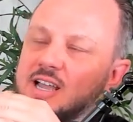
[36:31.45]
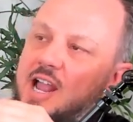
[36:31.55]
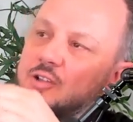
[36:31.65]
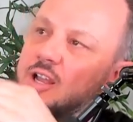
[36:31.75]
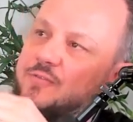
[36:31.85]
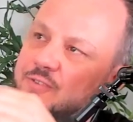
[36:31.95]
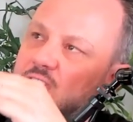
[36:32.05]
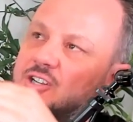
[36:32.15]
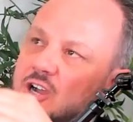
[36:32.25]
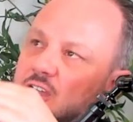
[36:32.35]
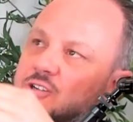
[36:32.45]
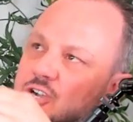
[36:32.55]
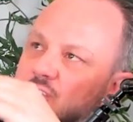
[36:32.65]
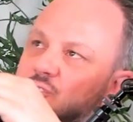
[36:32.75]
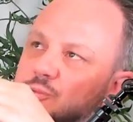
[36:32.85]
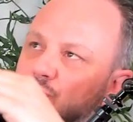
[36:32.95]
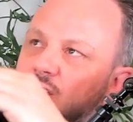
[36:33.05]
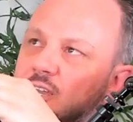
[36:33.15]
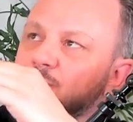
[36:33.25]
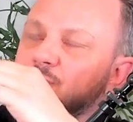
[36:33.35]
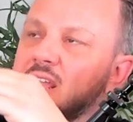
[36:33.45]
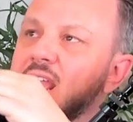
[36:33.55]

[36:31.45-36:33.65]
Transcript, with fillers: And you're like, fuck John. John's doing pretty good.